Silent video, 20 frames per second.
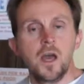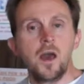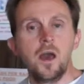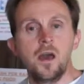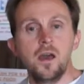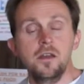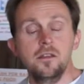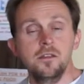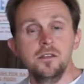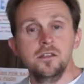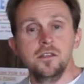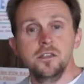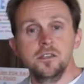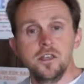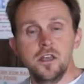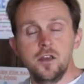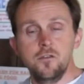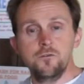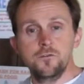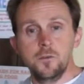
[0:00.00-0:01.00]
Hi, this is
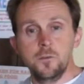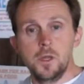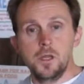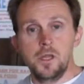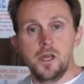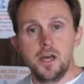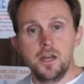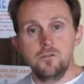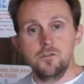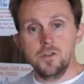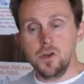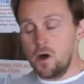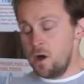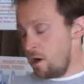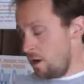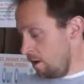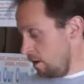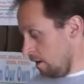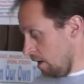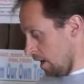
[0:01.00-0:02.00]
Ed from The Light of
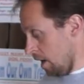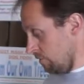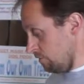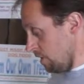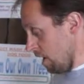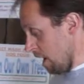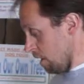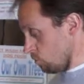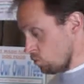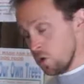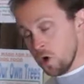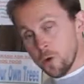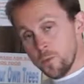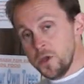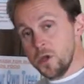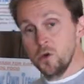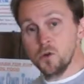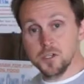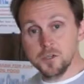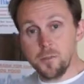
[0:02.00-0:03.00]
Dog. I've got
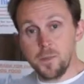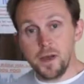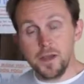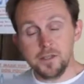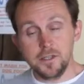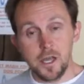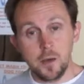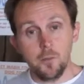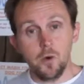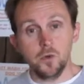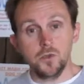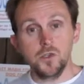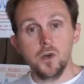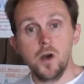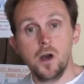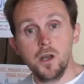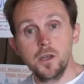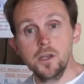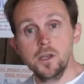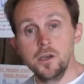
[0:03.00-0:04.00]
Romeo as my demo
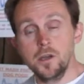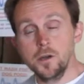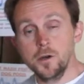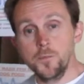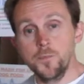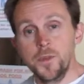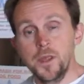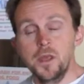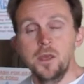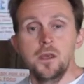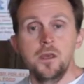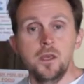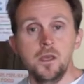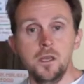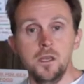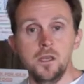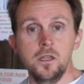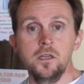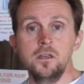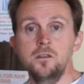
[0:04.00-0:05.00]
dog here,
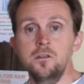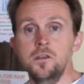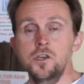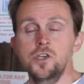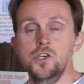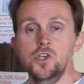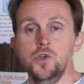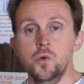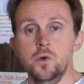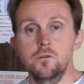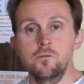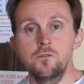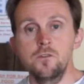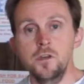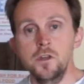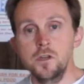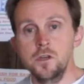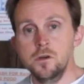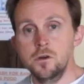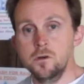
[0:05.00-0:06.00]
and in this short
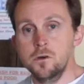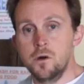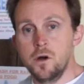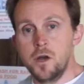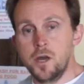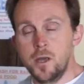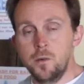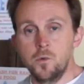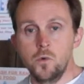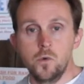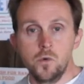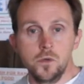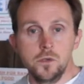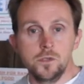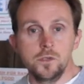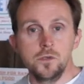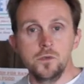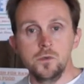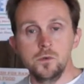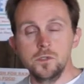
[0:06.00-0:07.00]
video I'm going
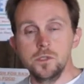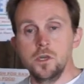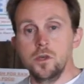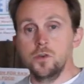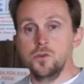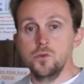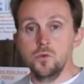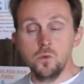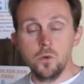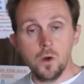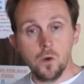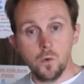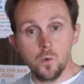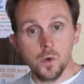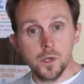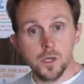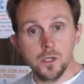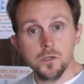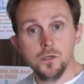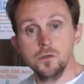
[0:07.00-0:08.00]
to tell you what
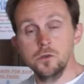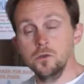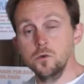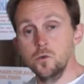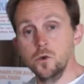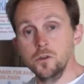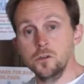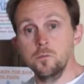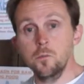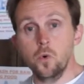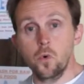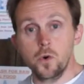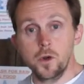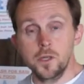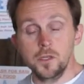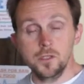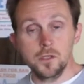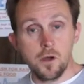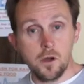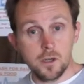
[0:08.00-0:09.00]
we do with
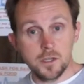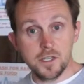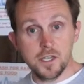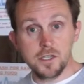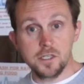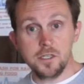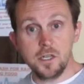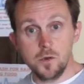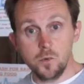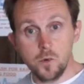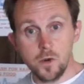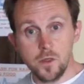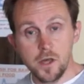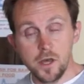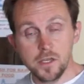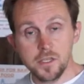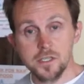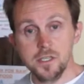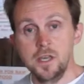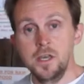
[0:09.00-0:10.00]
boarding dogs that stay with
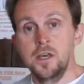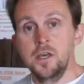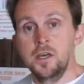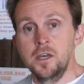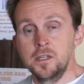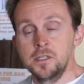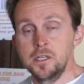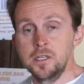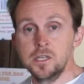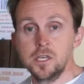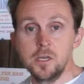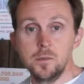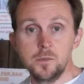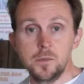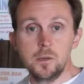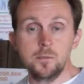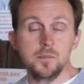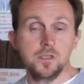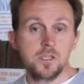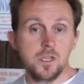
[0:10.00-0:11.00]
us to keep
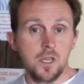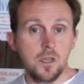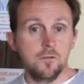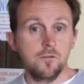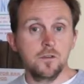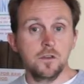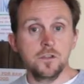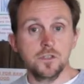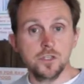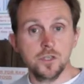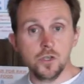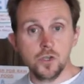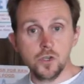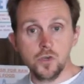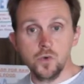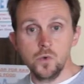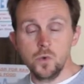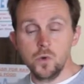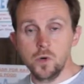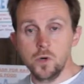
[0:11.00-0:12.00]
them safe and
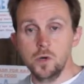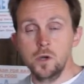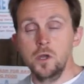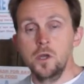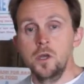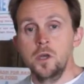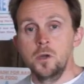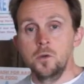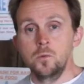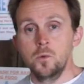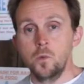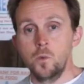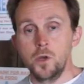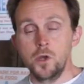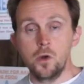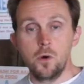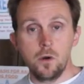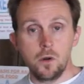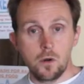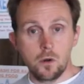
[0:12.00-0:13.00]
secure when we
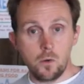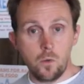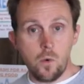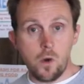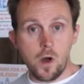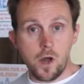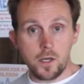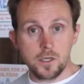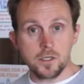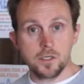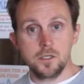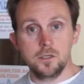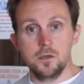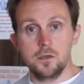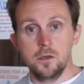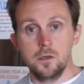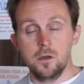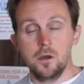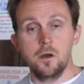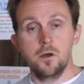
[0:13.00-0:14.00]
go on our walks
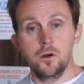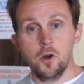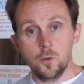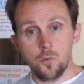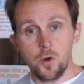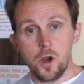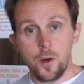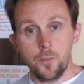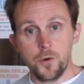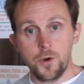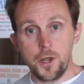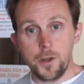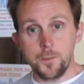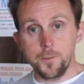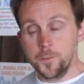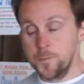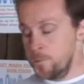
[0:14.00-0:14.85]
on our property.